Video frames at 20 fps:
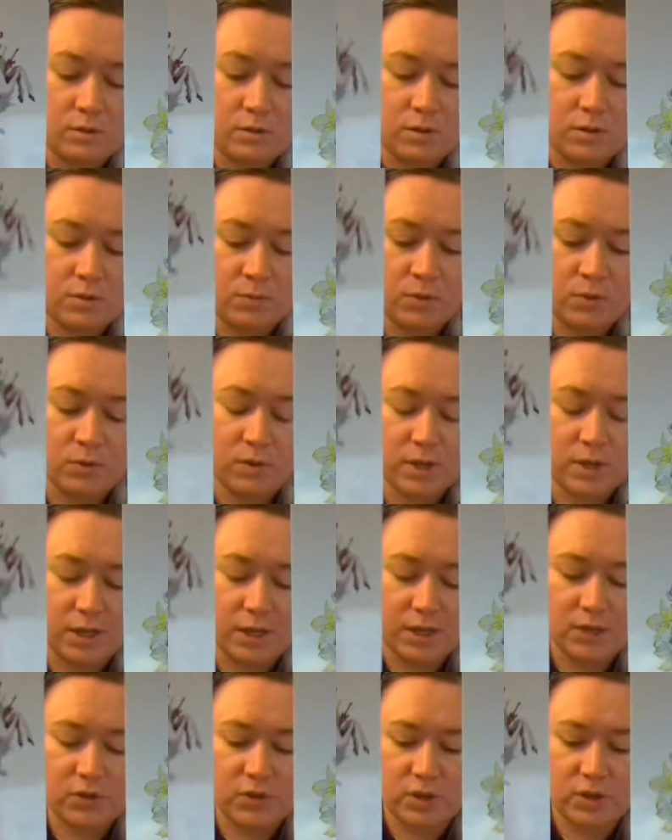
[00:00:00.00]

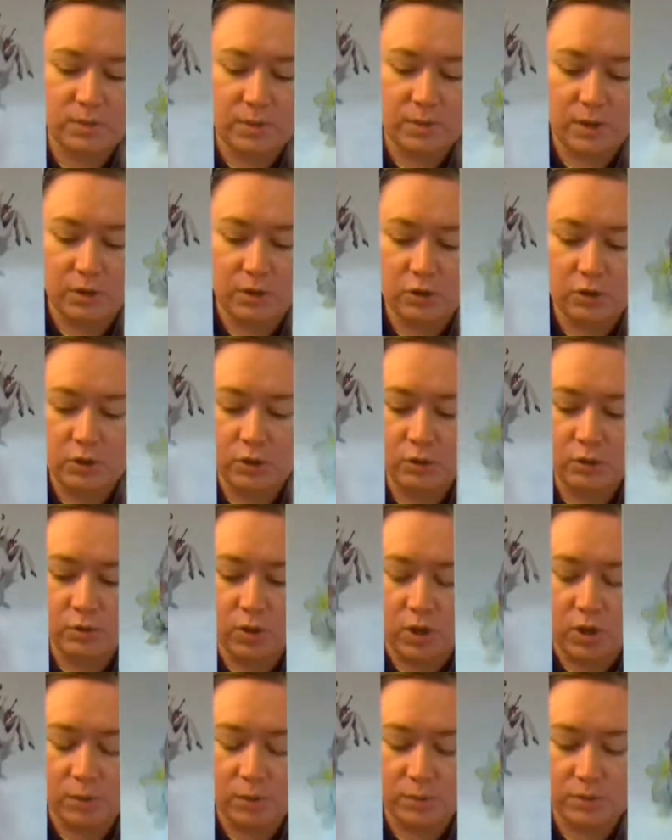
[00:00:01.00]
Communication about a new
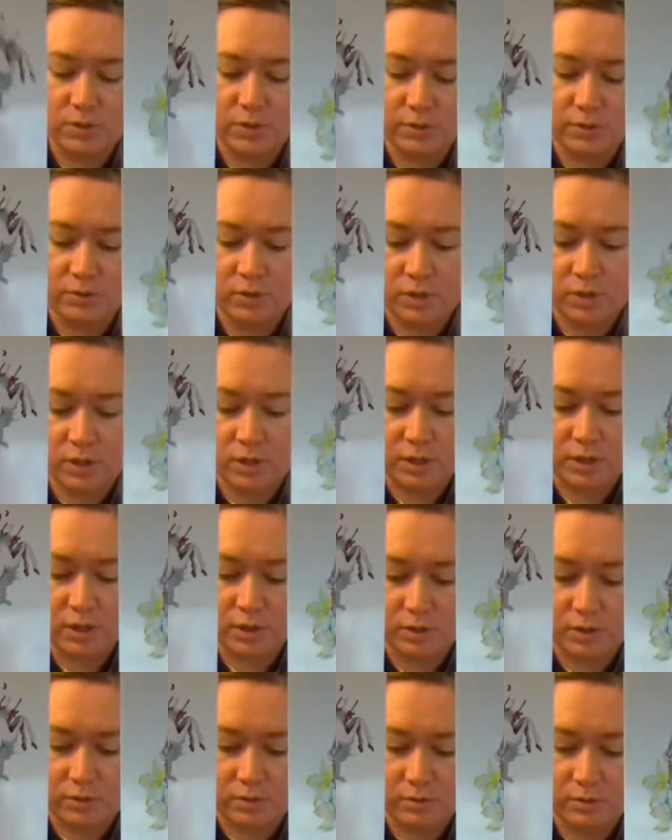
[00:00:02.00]
opportunity
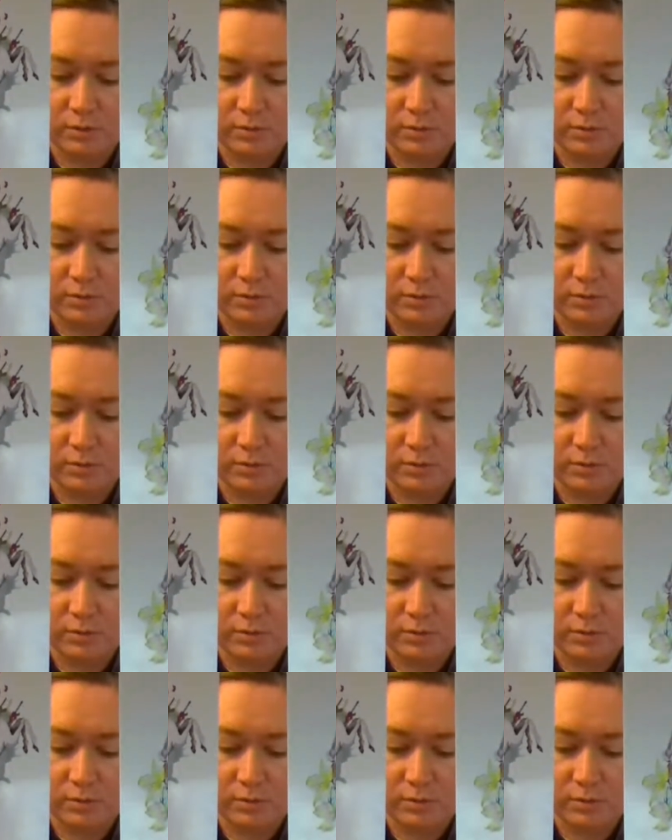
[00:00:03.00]
here.